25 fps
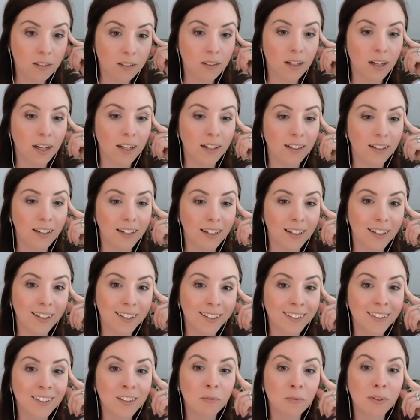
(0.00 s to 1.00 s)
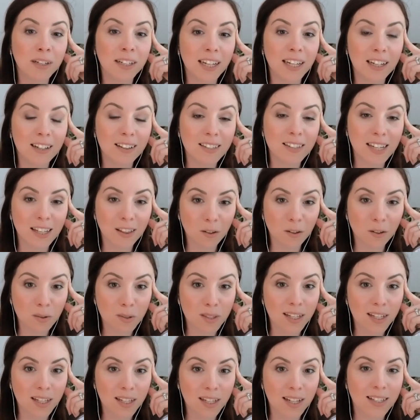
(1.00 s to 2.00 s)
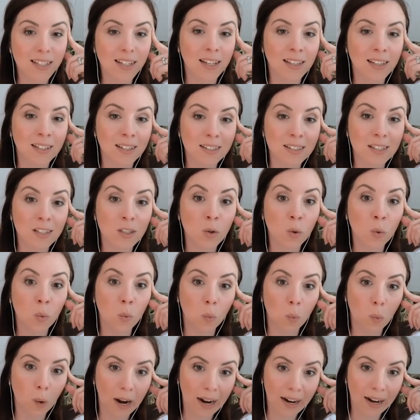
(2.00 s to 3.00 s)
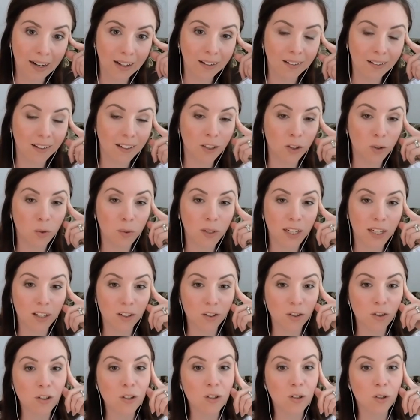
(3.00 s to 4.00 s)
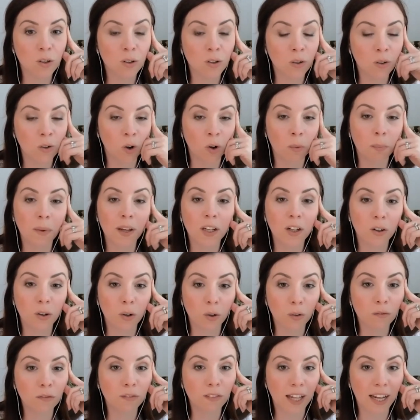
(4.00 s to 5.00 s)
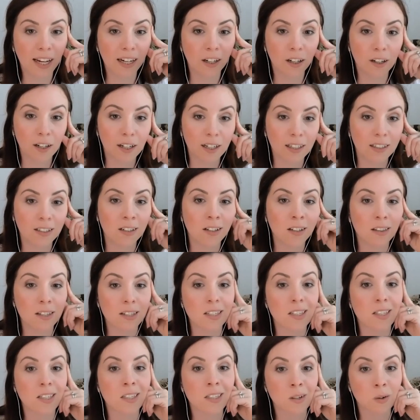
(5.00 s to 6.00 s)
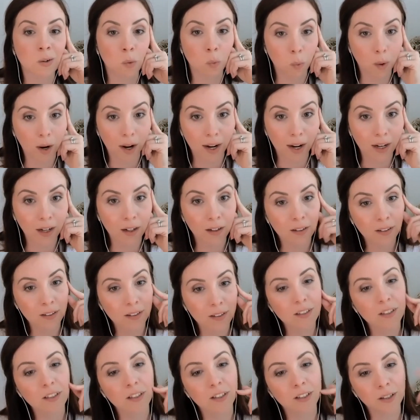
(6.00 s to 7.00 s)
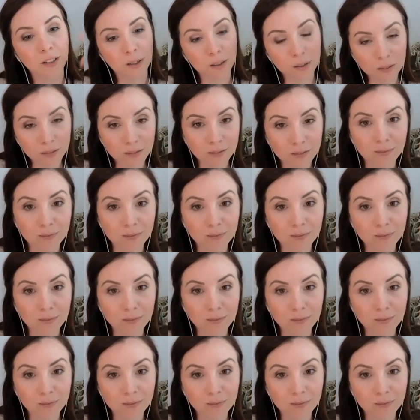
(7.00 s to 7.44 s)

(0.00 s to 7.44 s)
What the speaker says: And like, we can't say those things. And this is why. And you can't just go make your own flyer. And this is why, you know?